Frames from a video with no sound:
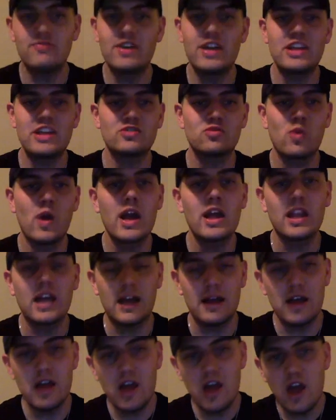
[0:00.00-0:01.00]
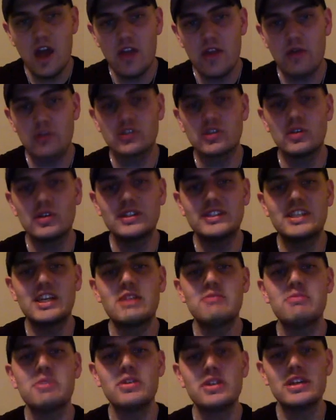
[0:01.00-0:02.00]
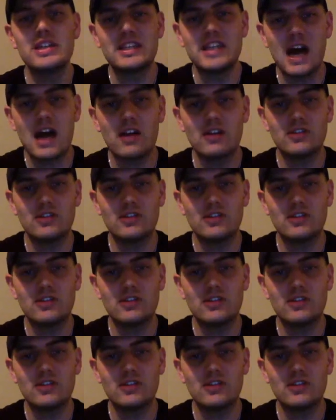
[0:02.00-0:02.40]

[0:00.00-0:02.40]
In Venezuela, there is only $10 billion